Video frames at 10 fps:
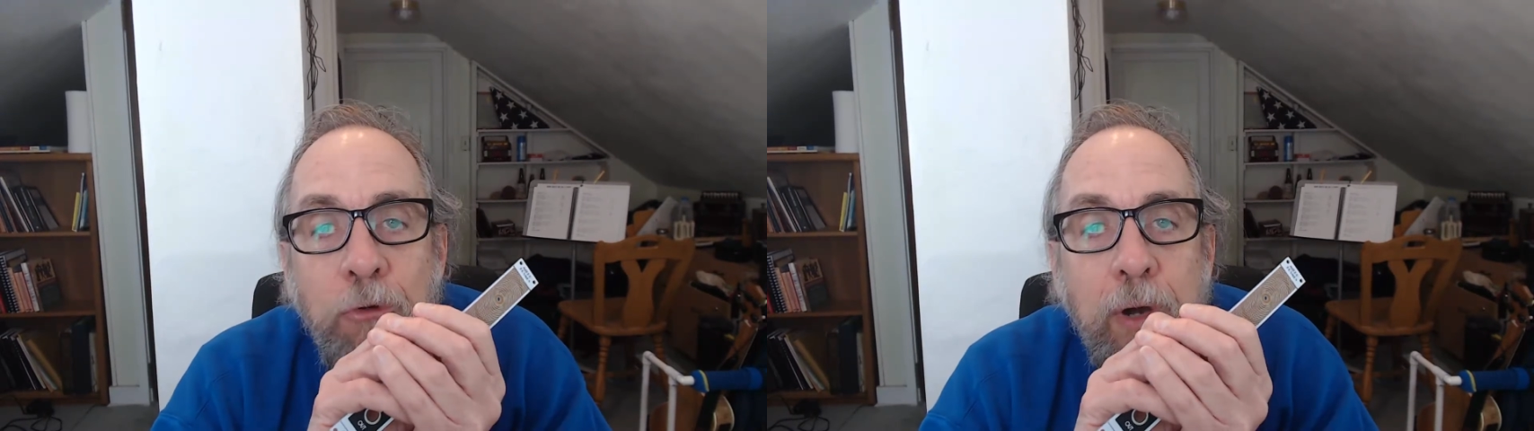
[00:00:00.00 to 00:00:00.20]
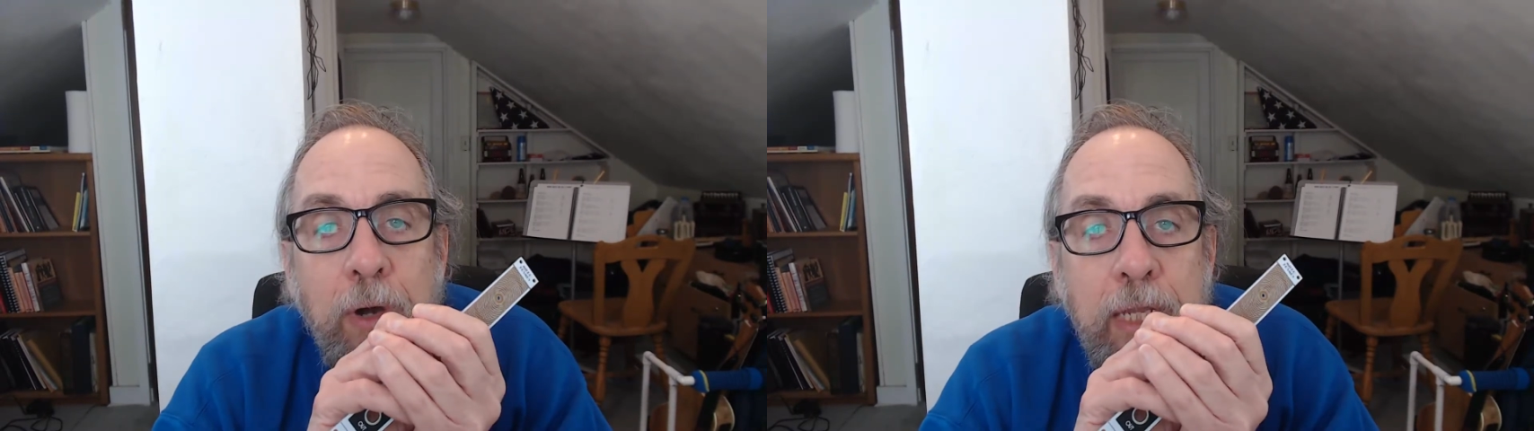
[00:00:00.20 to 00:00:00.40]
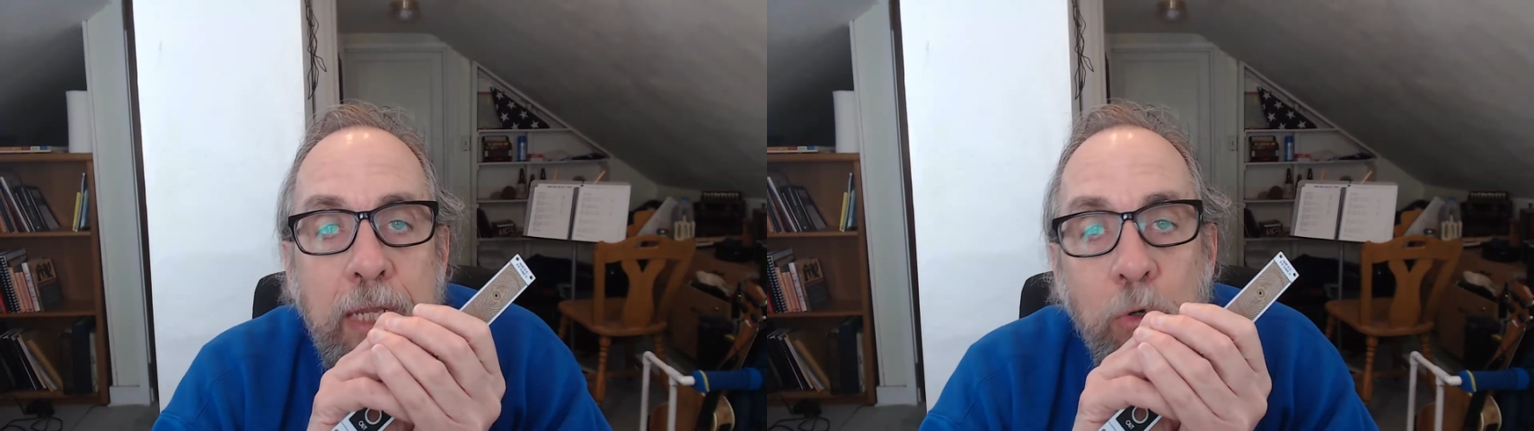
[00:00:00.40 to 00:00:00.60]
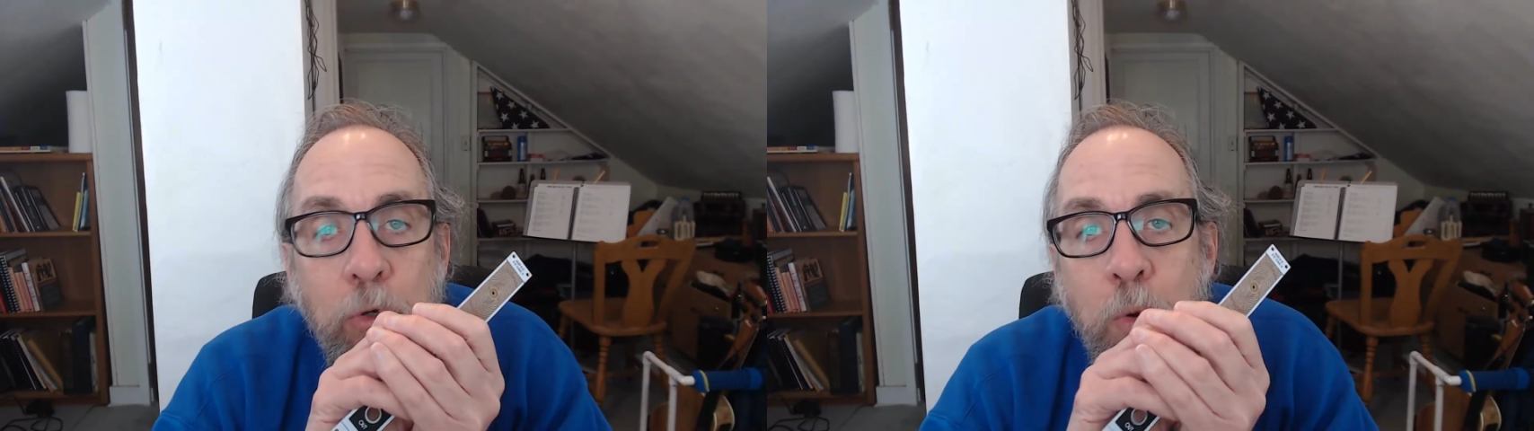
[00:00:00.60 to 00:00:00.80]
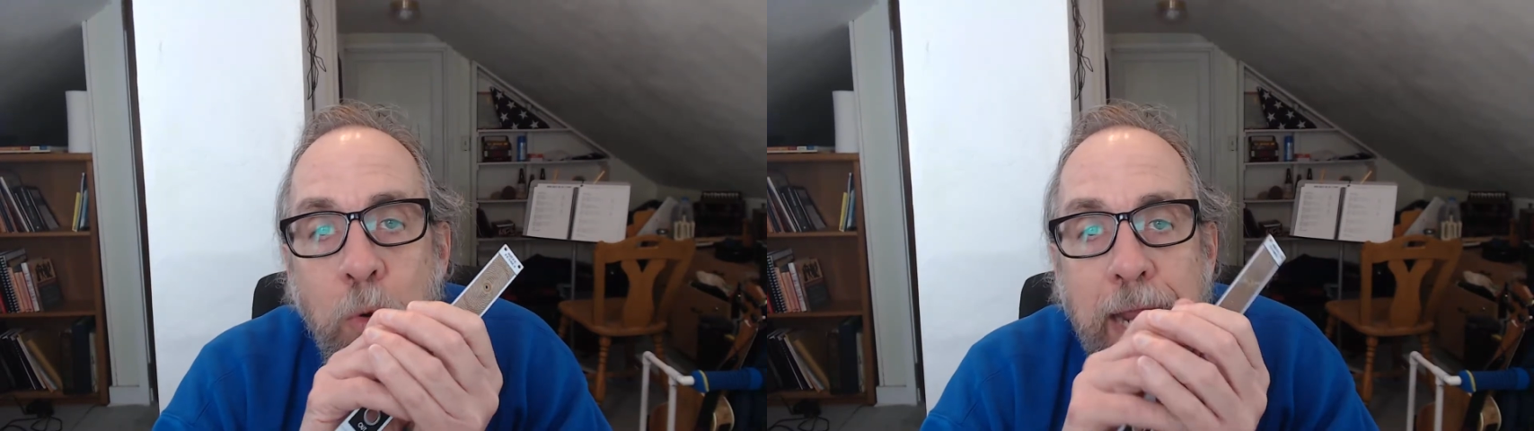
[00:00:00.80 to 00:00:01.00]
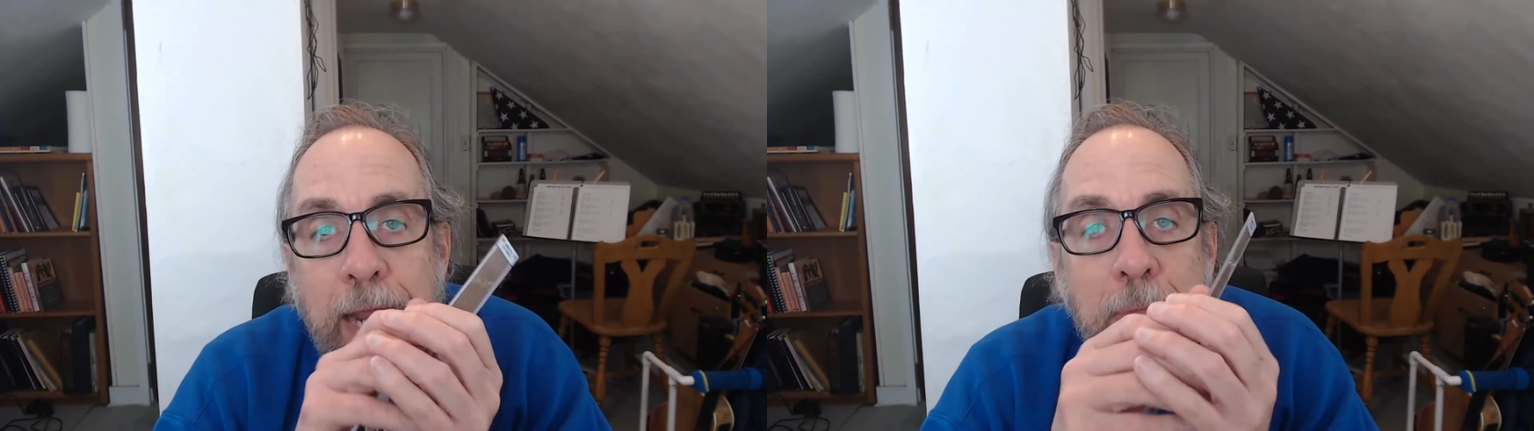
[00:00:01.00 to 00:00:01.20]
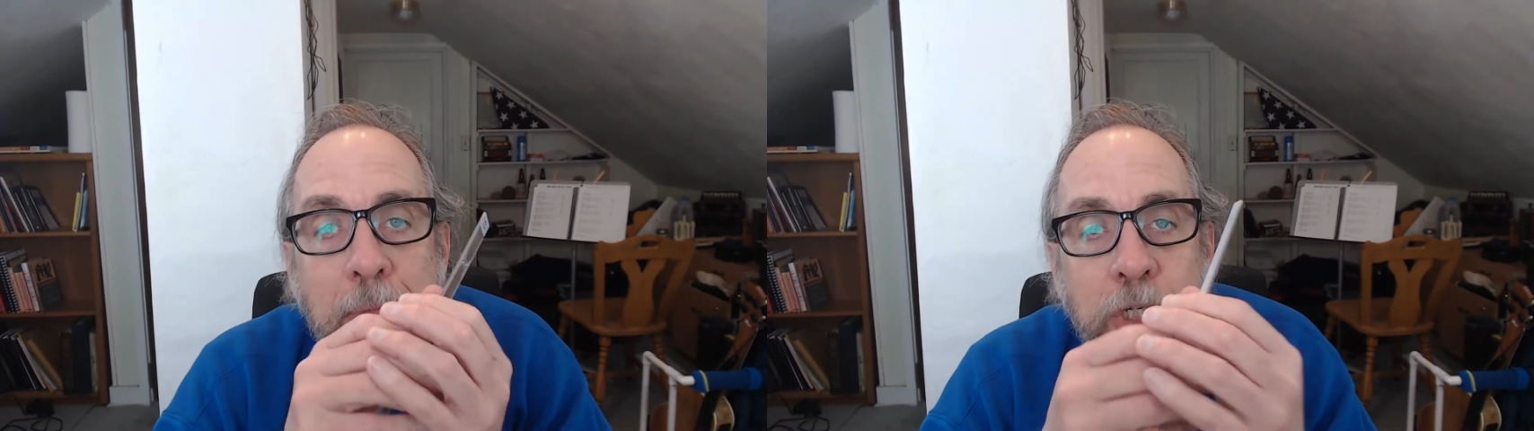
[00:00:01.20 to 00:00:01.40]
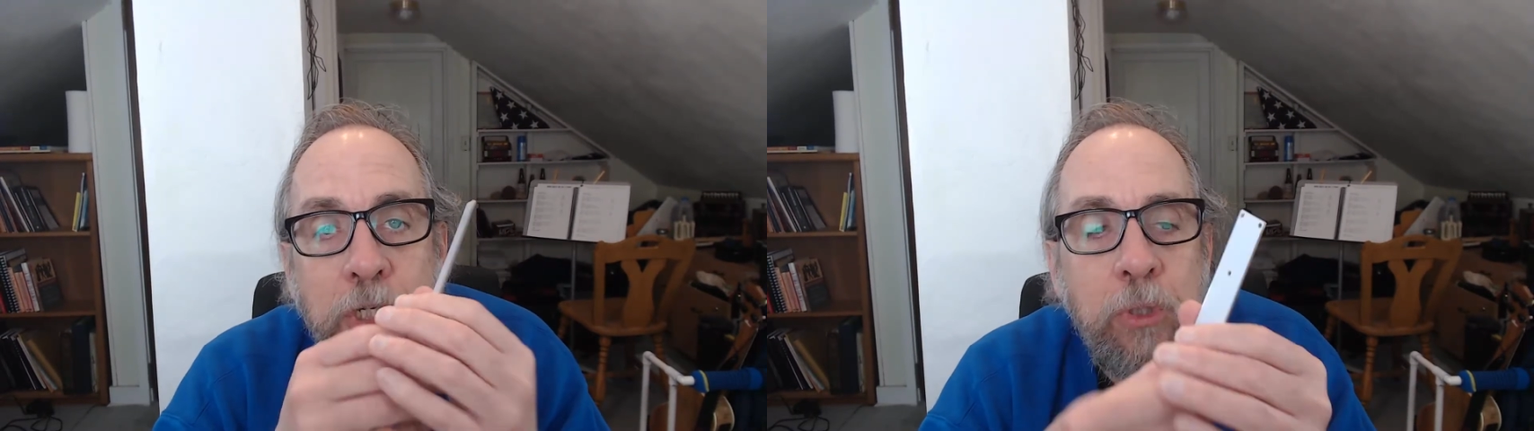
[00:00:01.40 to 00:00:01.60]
a Eurorack module.